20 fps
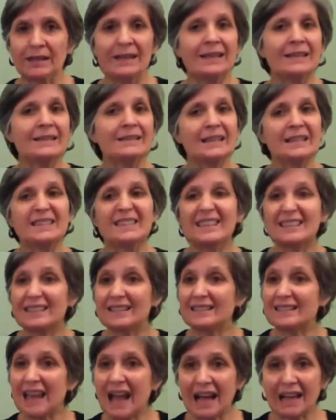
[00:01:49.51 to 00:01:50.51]
Since this
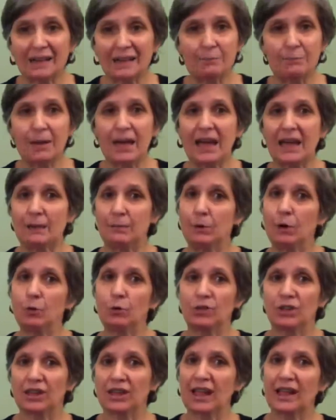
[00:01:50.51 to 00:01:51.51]
is not compatible with
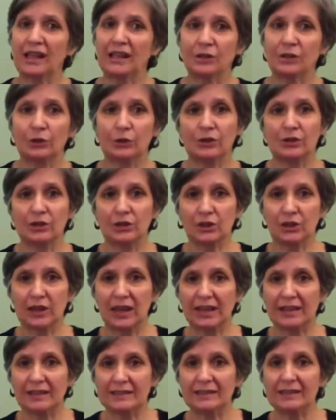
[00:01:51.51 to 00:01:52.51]
the calendar in the
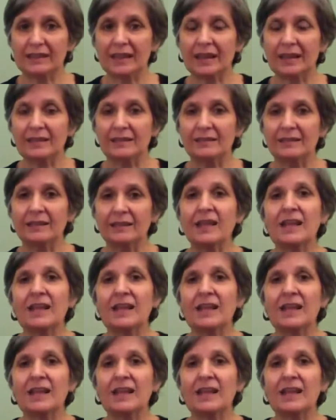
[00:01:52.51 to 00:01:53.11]
United States,